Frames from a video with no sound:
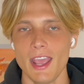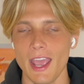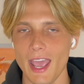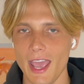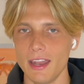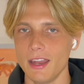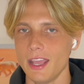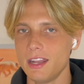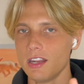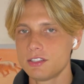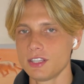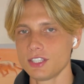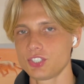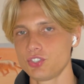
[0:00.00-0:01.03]
And in
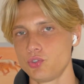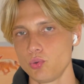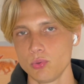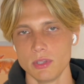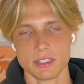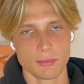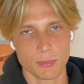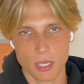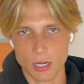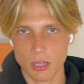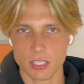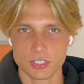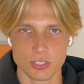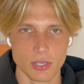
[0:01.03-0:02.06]
addition to this, I'm going to
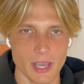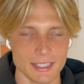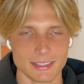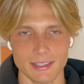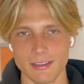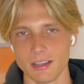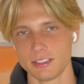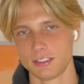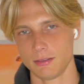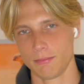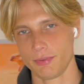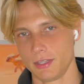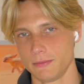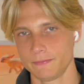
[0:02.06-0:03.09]
let you guys in on
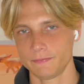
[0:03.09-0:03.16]
something.